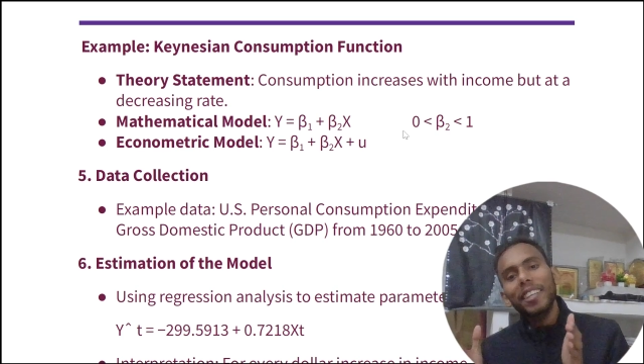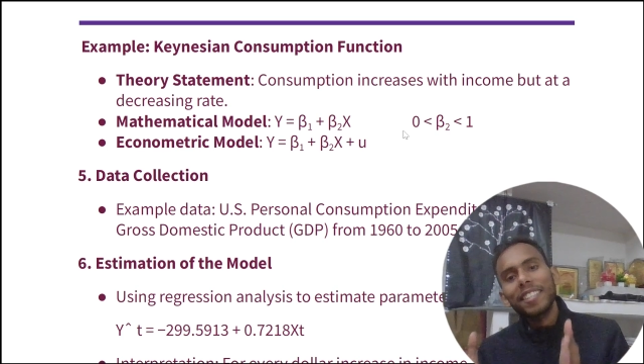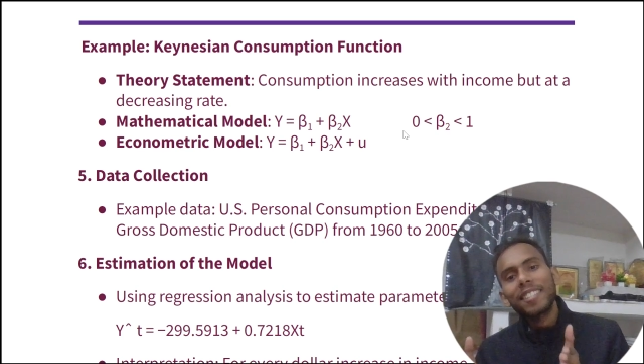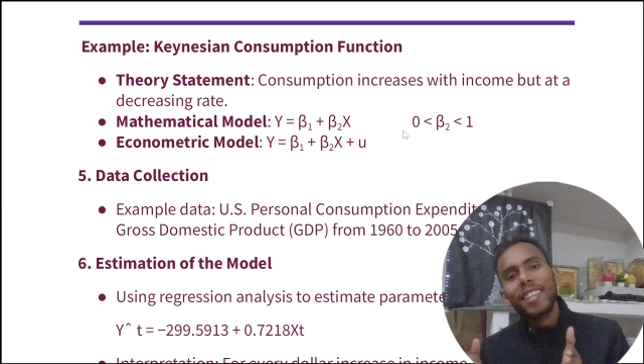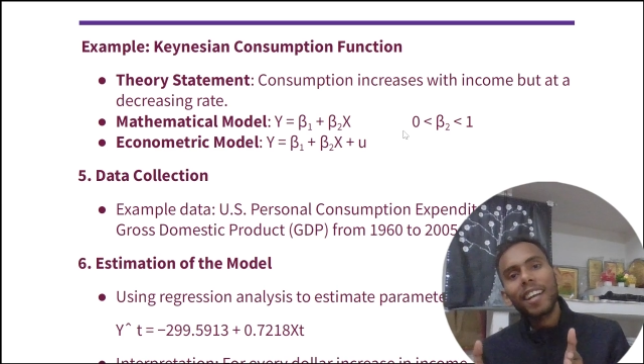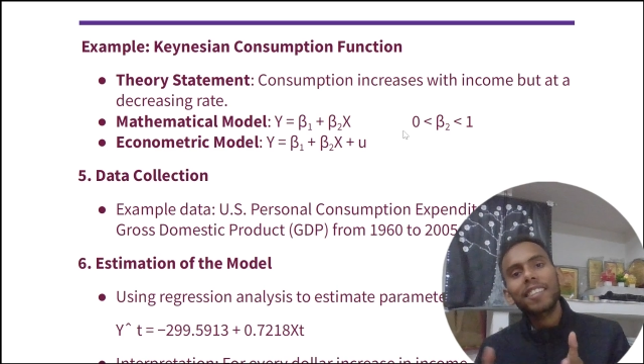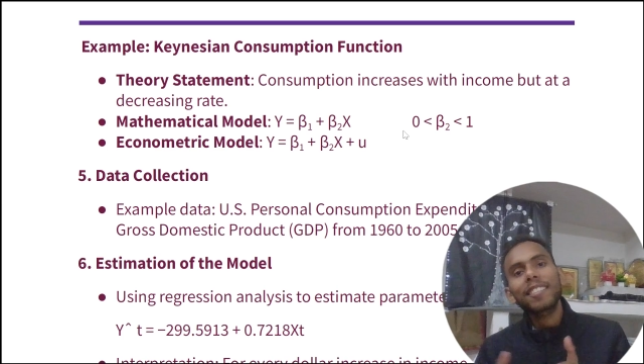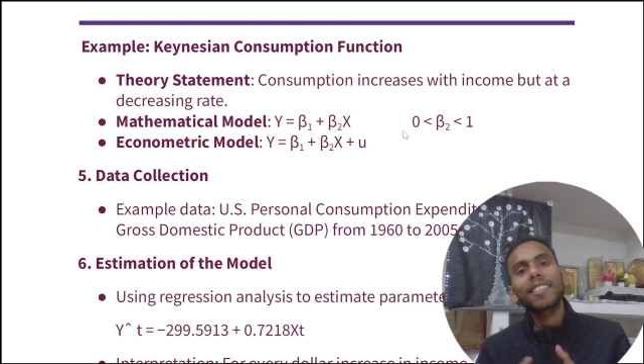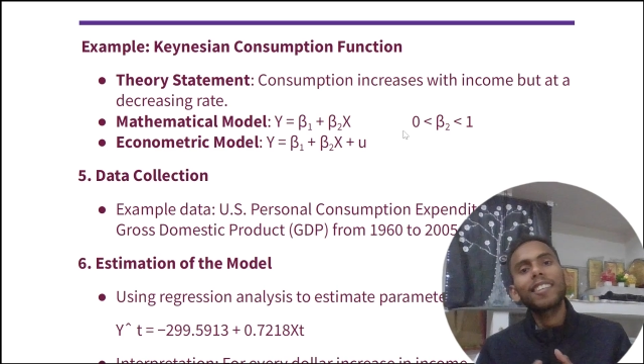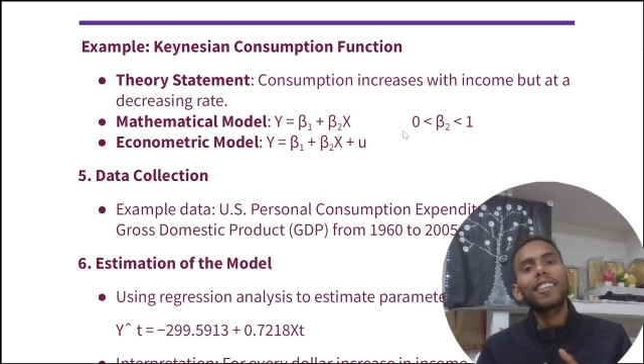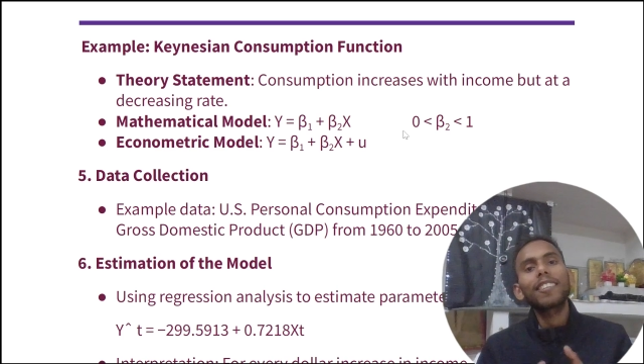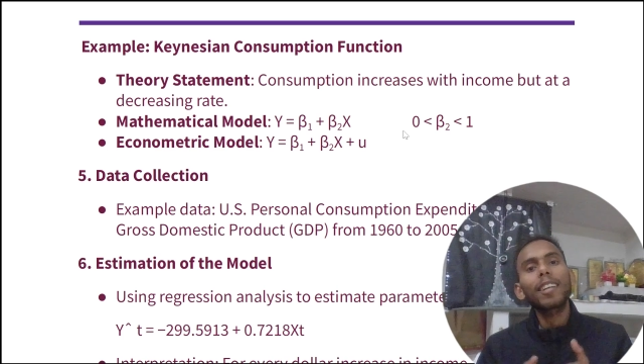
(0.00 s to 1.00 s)

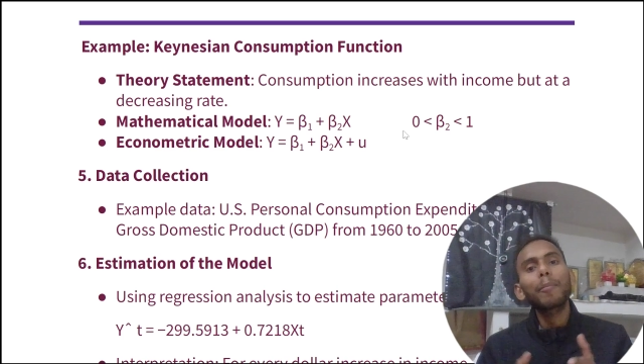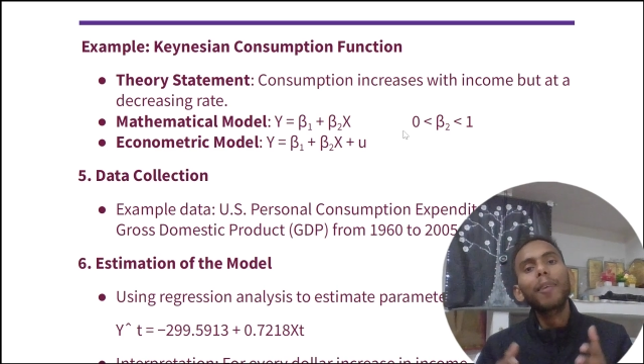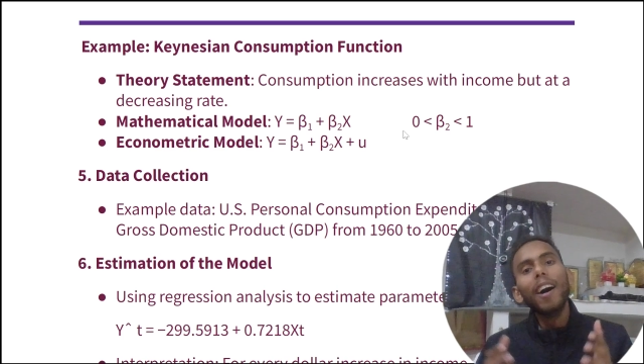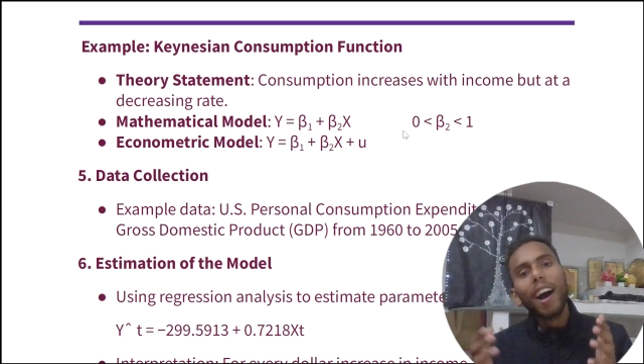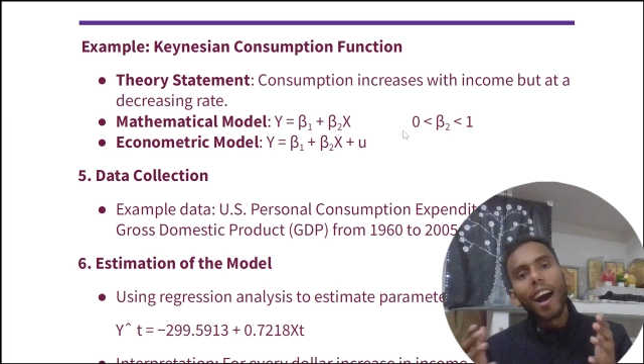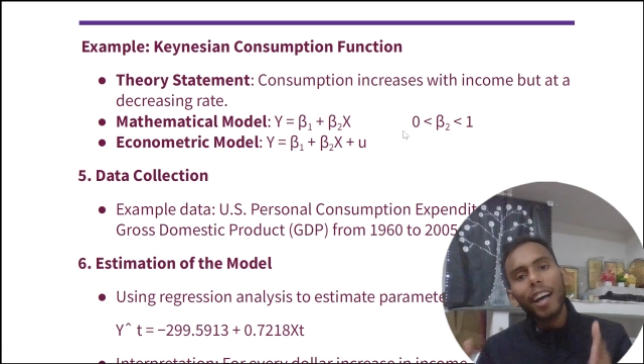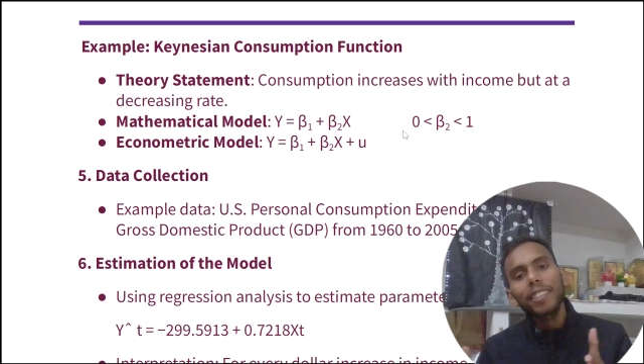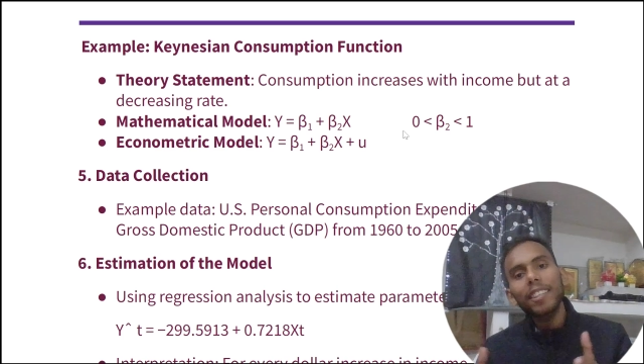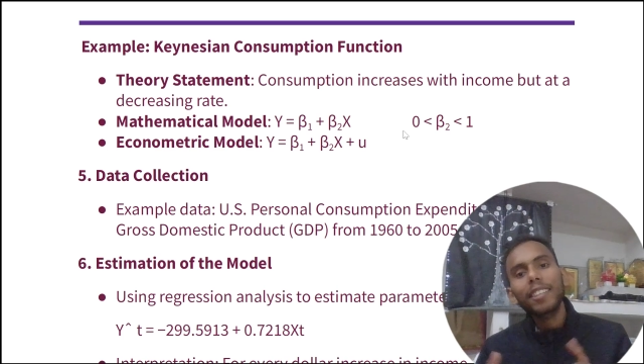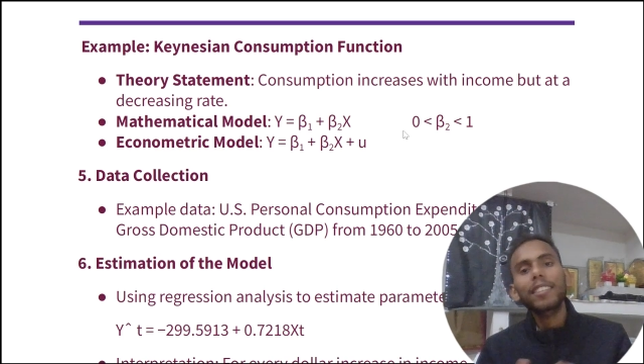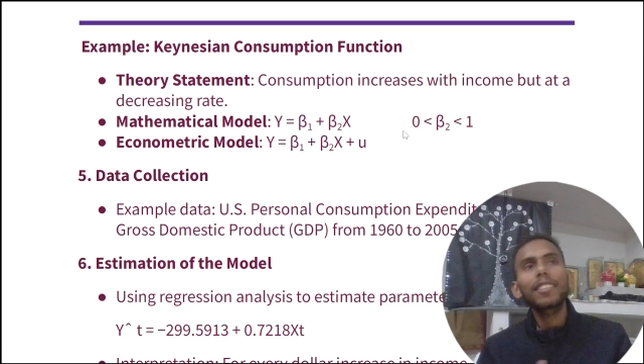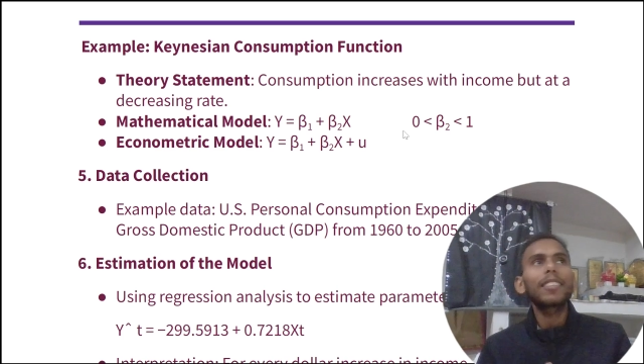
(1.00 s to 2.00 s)
stats, some
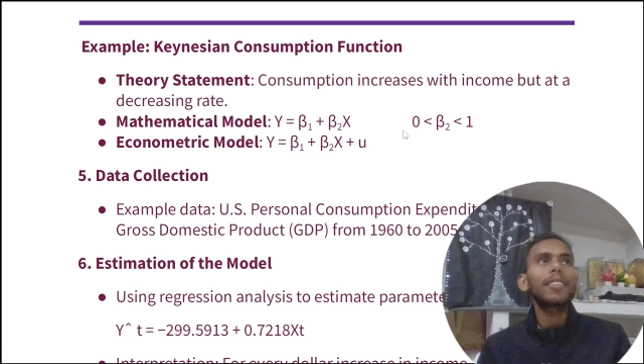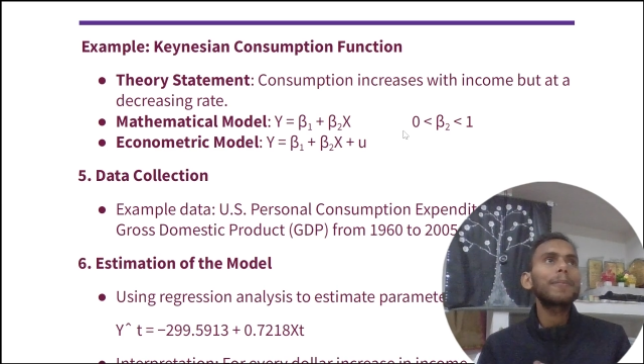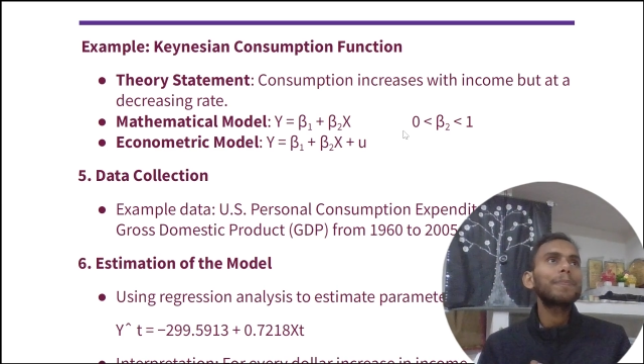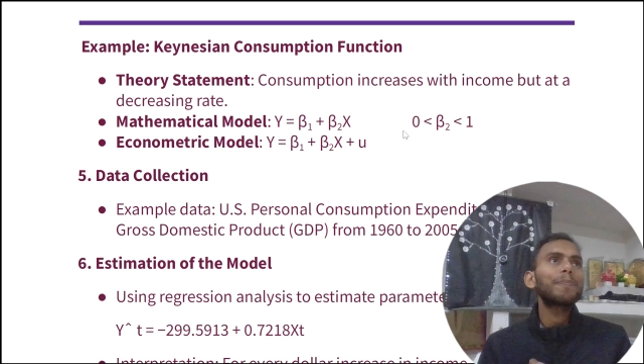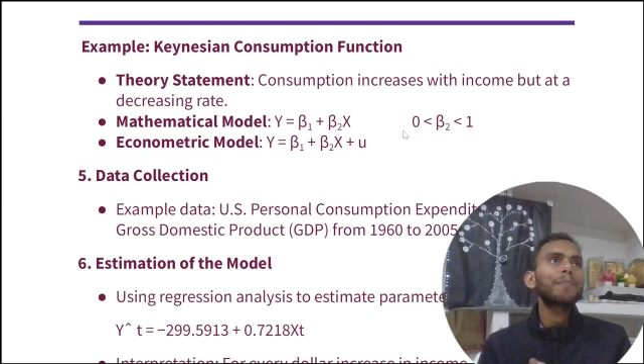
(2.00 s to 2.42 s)
other